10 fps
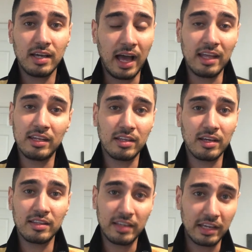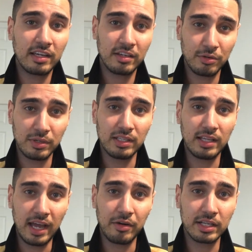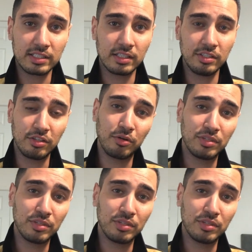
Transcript: And uh, I think with Eriksen, you know,